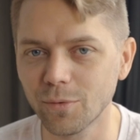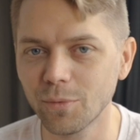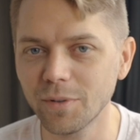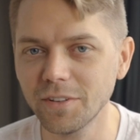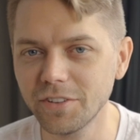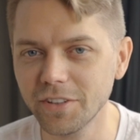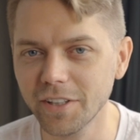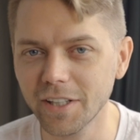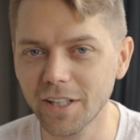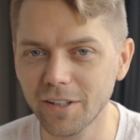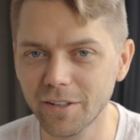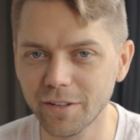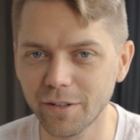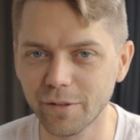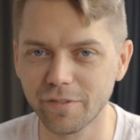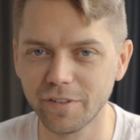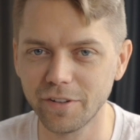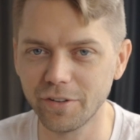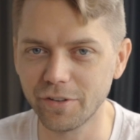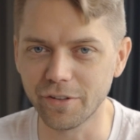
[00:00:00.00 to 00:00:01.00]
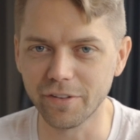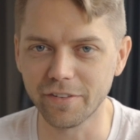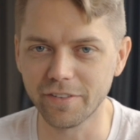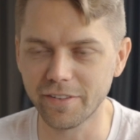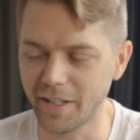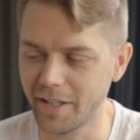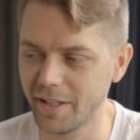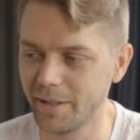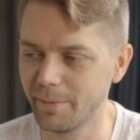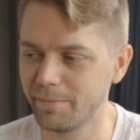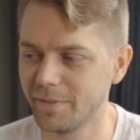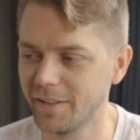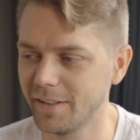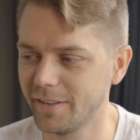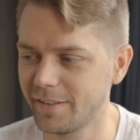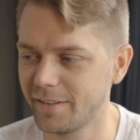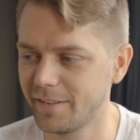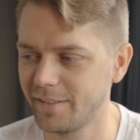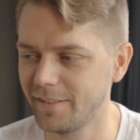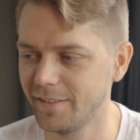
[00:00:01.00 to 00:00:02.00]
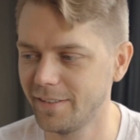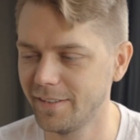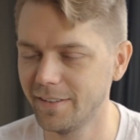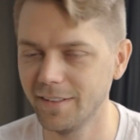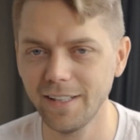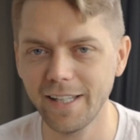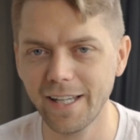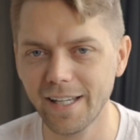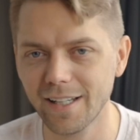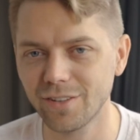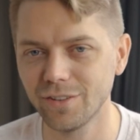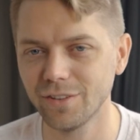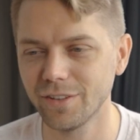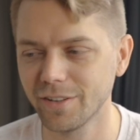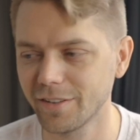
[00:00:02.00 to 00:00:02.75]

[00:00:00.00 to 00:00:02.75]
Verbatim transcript: so once you get all your filters set up, this layout